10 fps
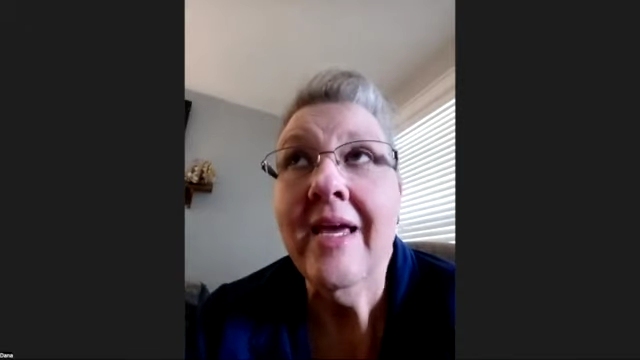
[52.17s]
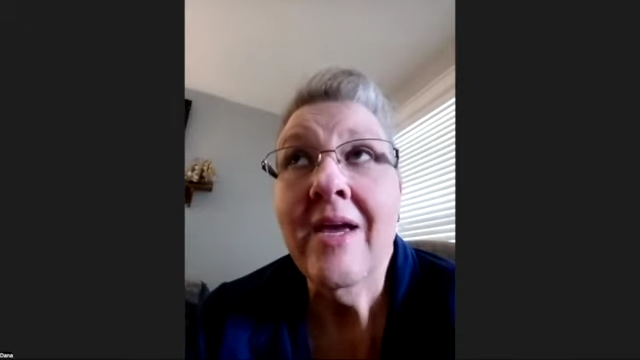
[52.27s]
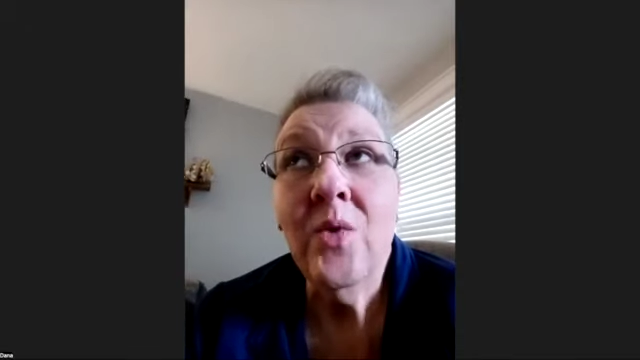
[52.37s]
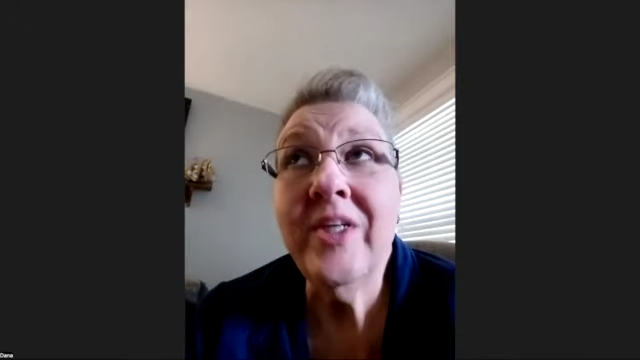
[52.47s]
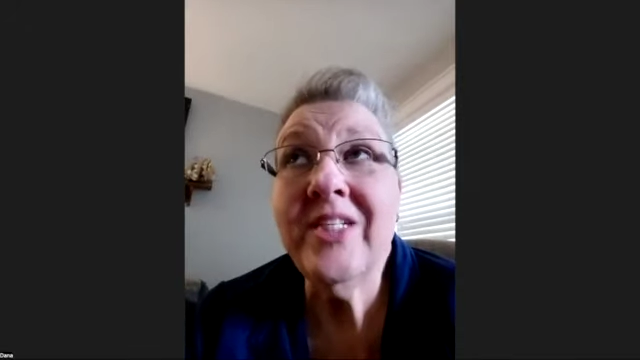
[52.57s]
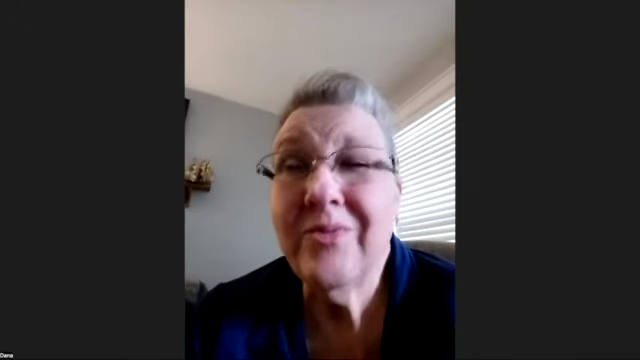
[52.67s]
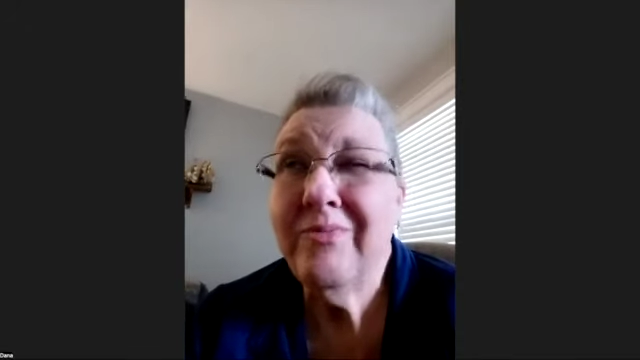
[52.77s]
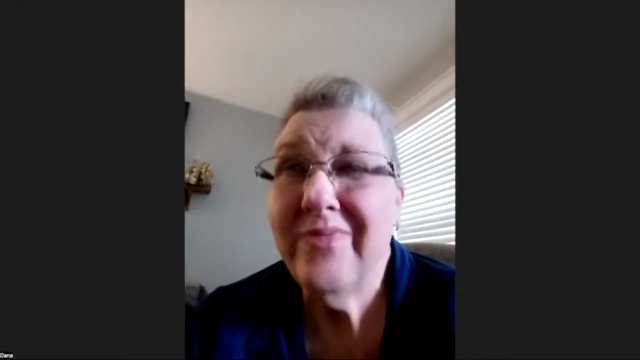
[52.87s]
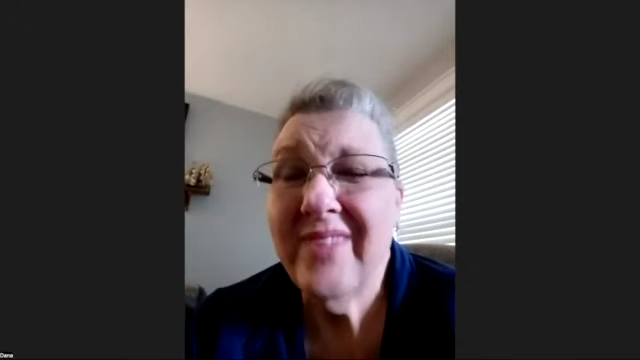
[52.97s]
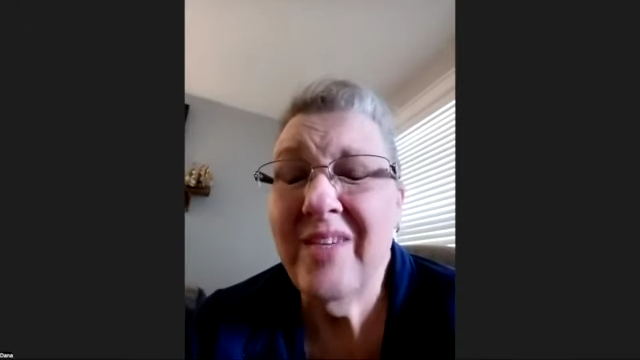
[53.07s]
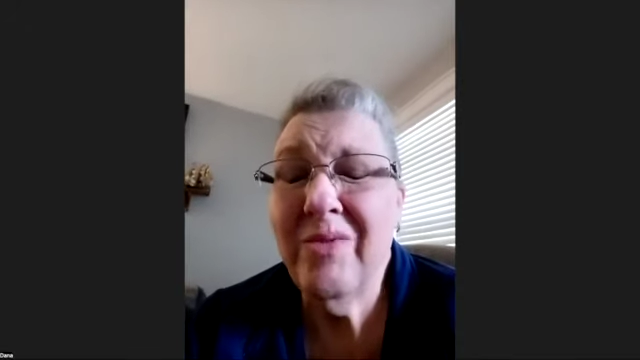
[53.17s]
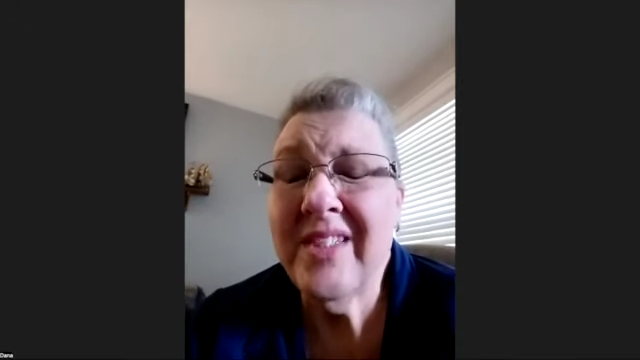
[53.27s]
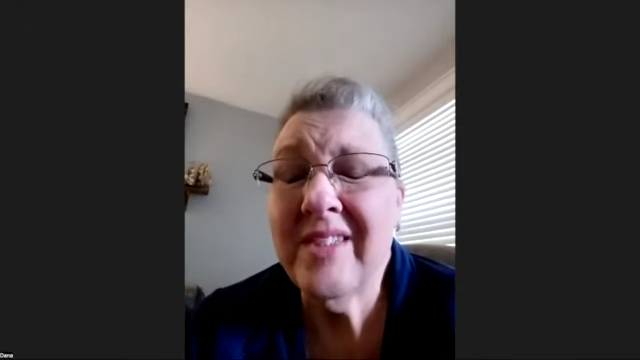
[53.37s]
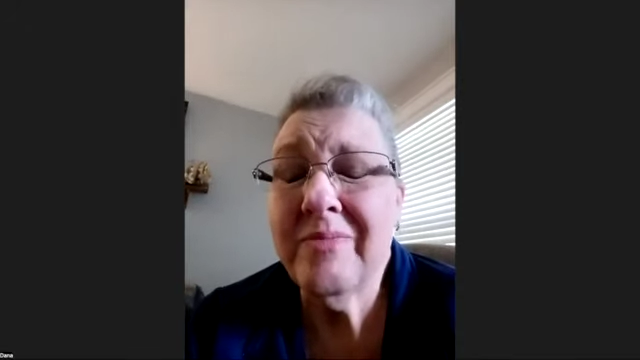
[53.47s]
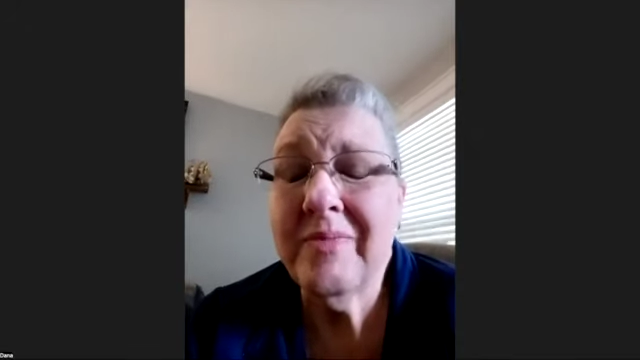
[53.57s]
which it
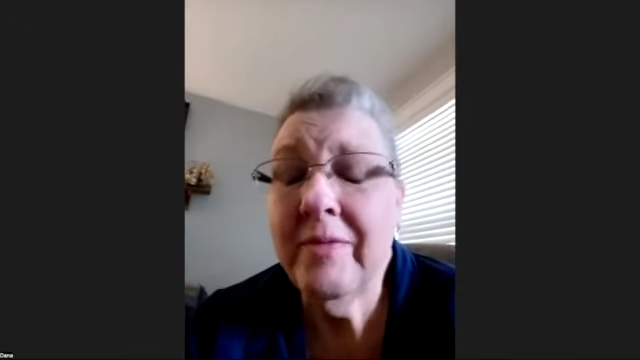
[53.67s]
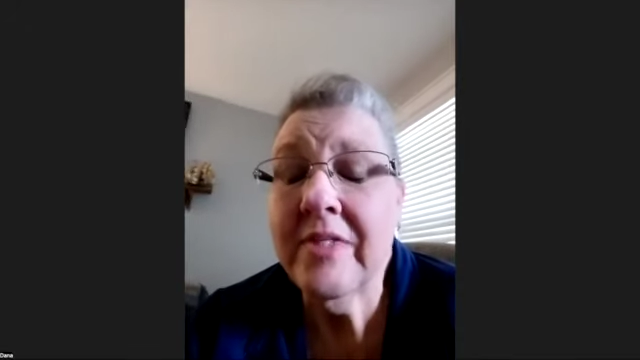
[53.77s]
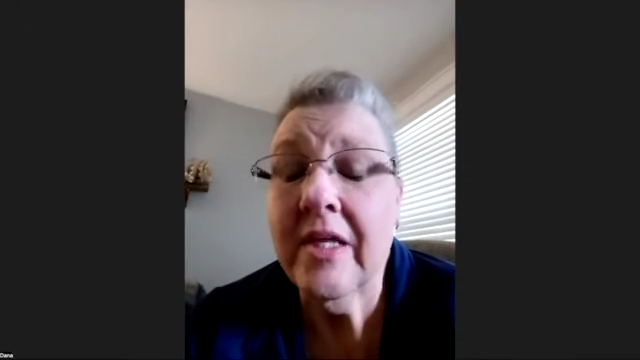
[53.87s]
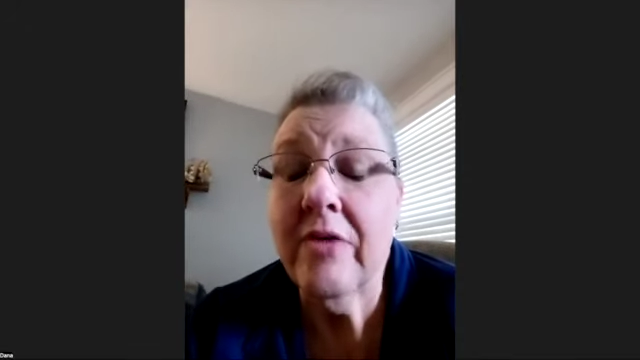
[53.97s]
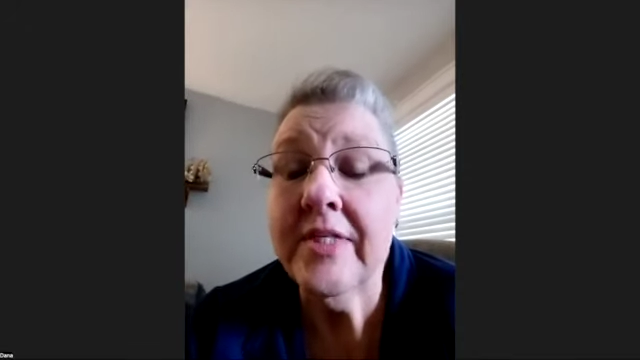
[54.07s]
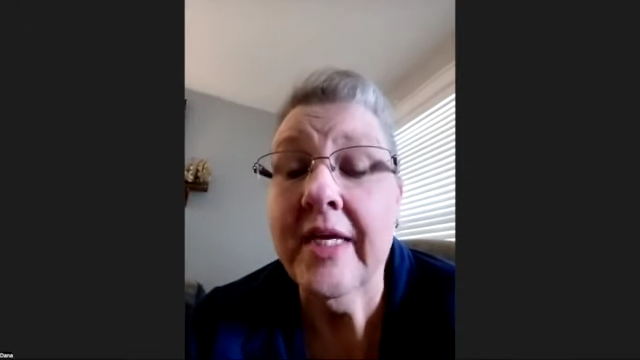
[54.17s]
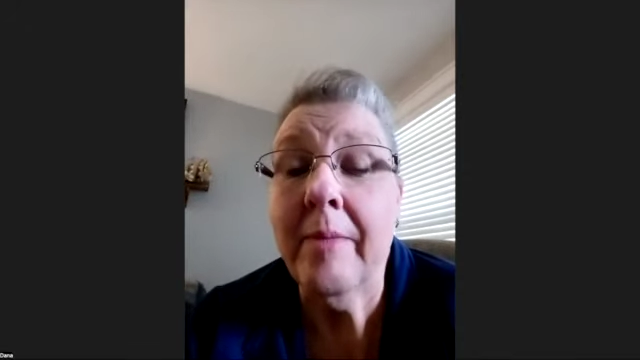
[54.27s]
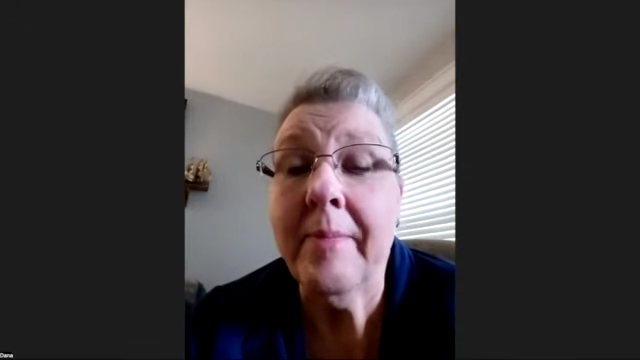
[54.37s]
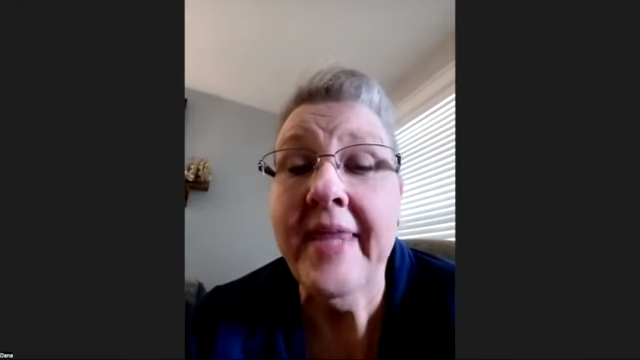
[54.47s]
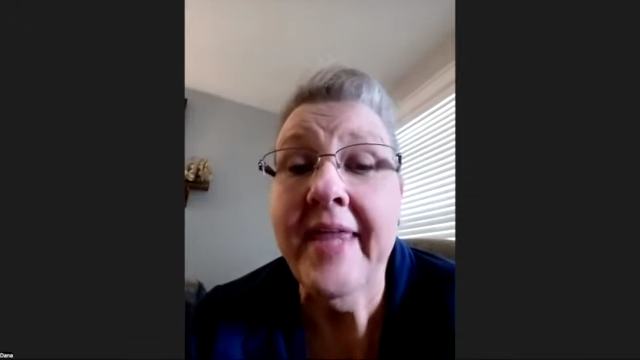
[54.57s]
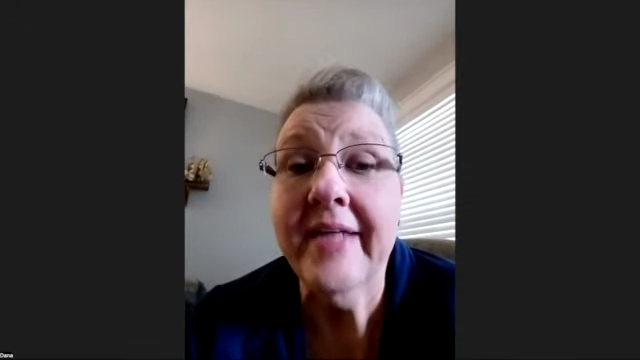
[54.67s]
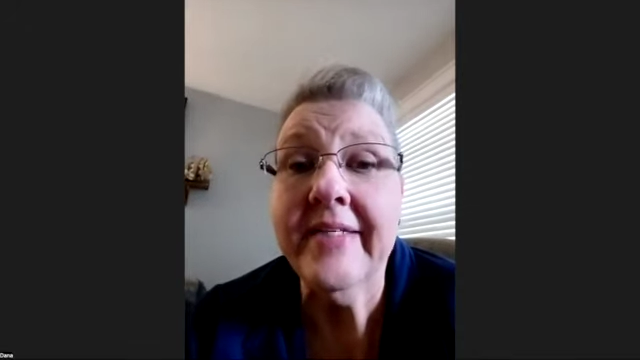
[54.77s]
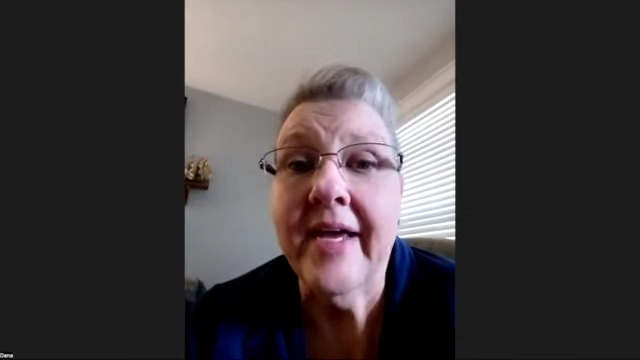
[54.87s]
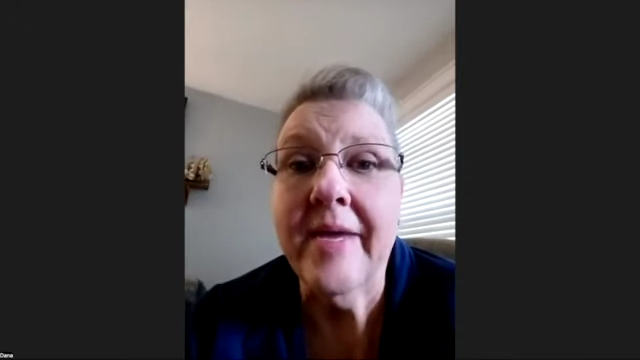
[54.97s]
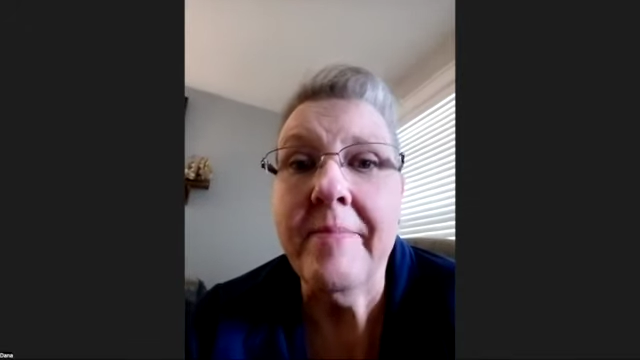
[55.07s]
was closing up by that
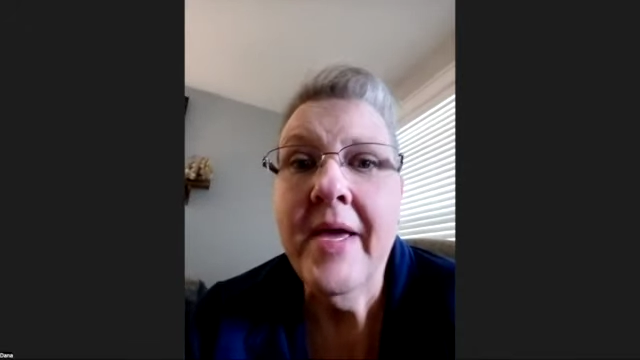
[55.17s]
time,